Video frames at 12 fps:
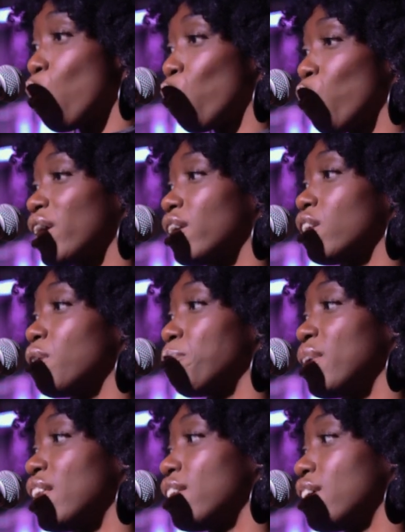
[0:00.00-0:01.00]
1 in a
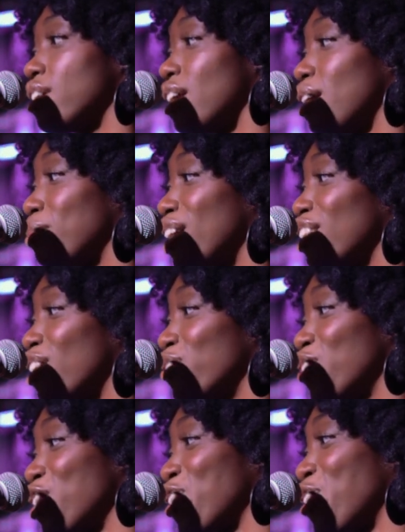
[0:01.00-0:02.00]
million, and my
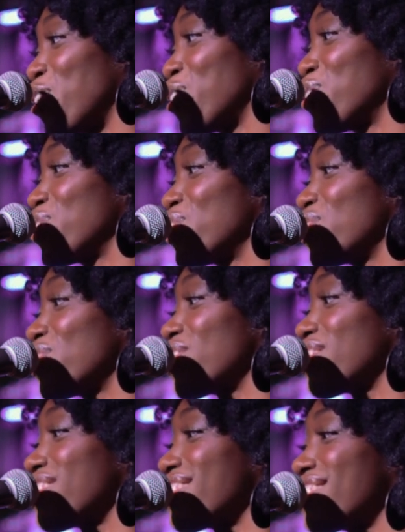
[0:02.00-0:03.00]
love, it
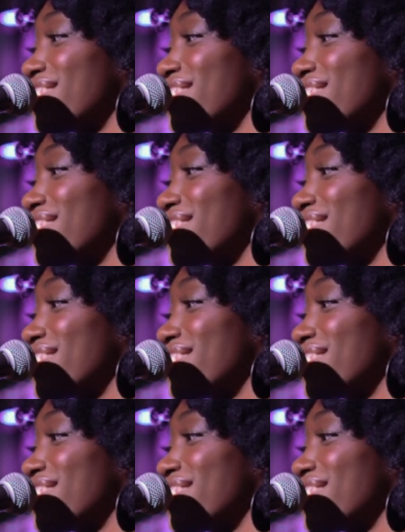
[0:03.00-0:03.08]
goes.